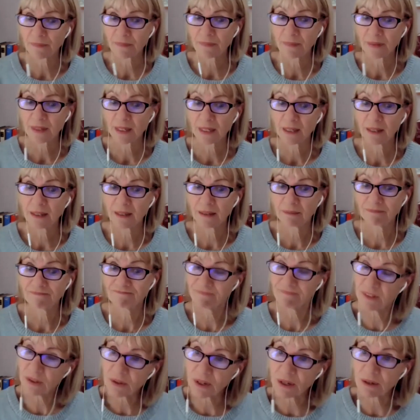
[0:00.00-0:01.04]
Mm-hmm
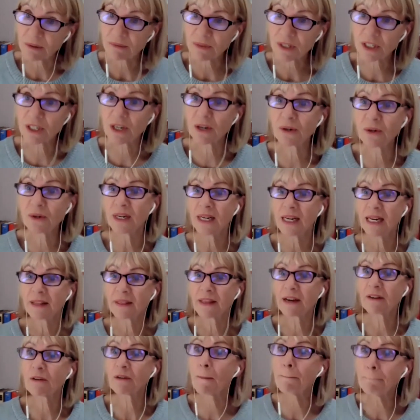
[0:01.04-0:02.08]
you know so
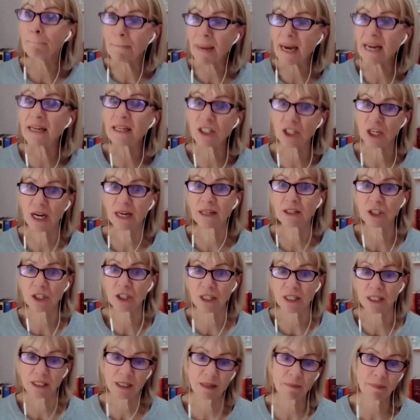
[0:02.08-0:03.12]
there are many
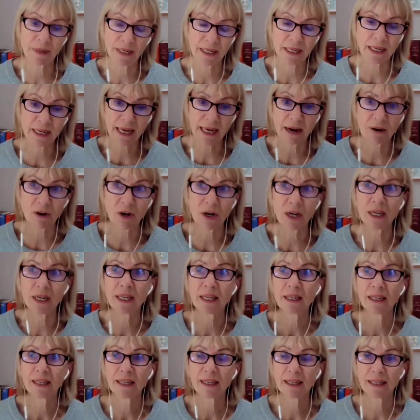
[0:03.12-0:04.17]
challenges in being a carer
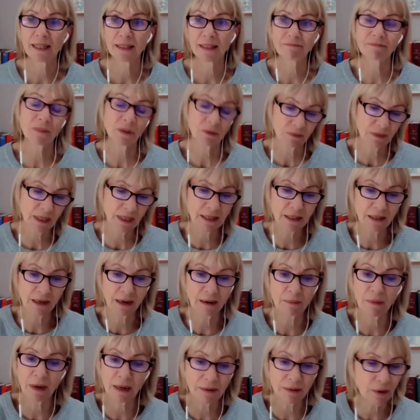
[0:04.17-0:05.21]
um, and
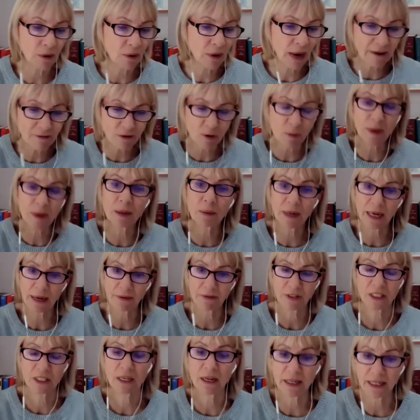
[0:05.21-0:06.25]
you know everybody will have a
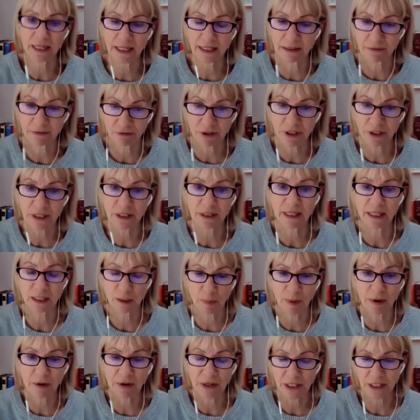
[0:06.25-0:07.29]
slightly different
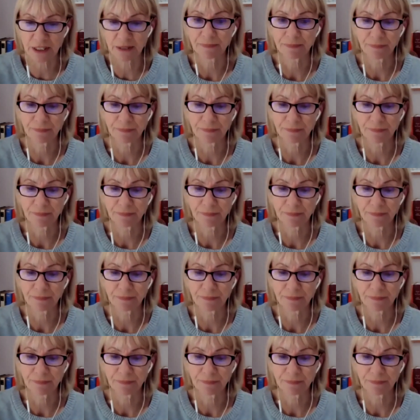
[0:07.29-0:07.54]
experience